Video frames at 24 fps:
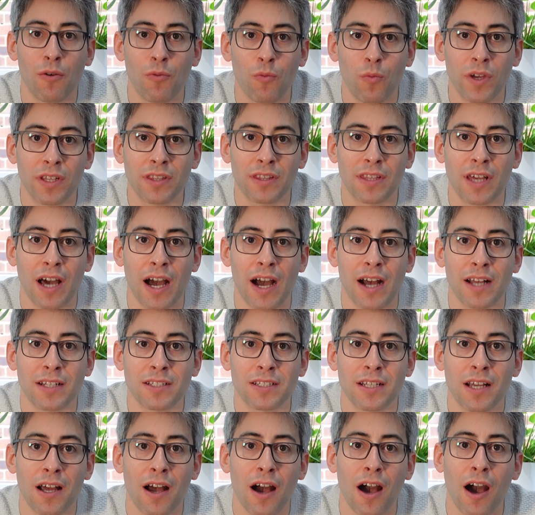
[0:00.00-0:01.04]
With that,
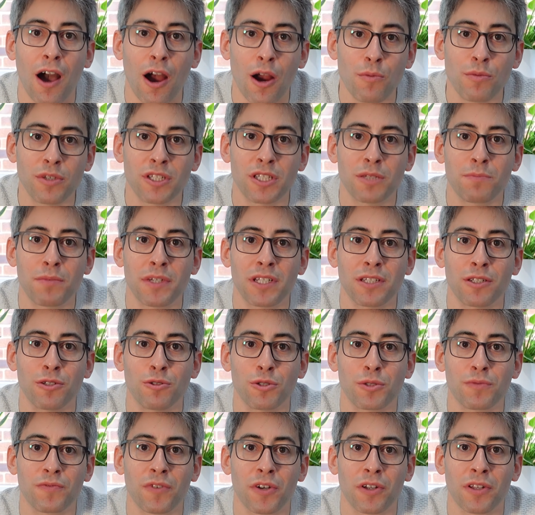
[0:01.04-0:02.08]
I hope this has been
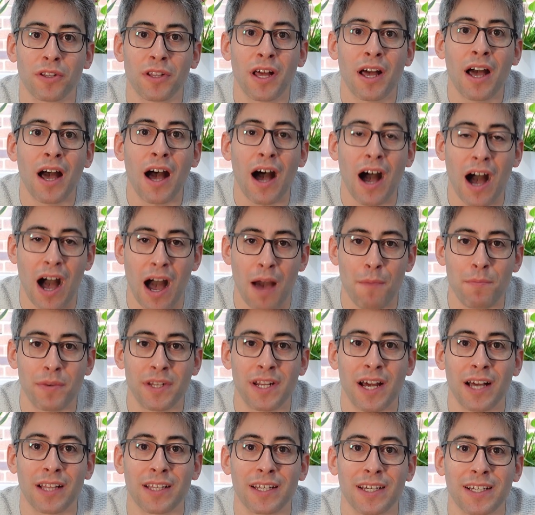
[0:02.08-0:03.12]
useful. I've been
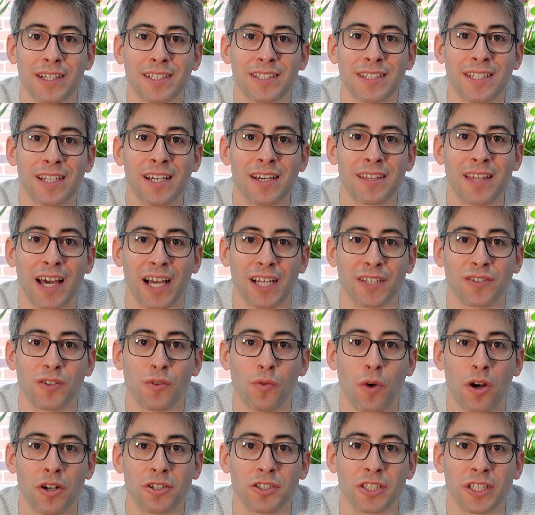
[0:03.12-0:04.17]
Alex. Thanks for
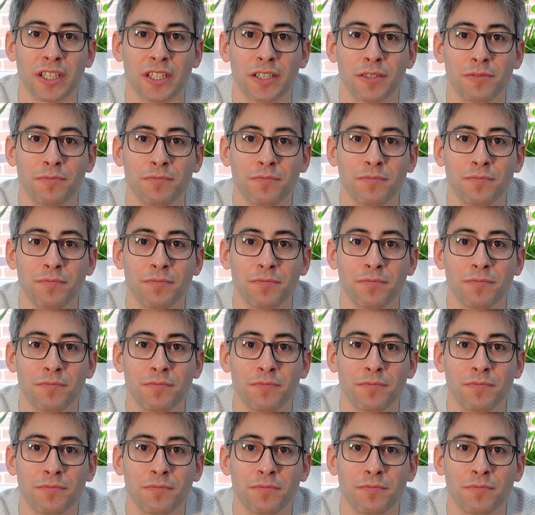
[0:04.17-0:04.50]
watching.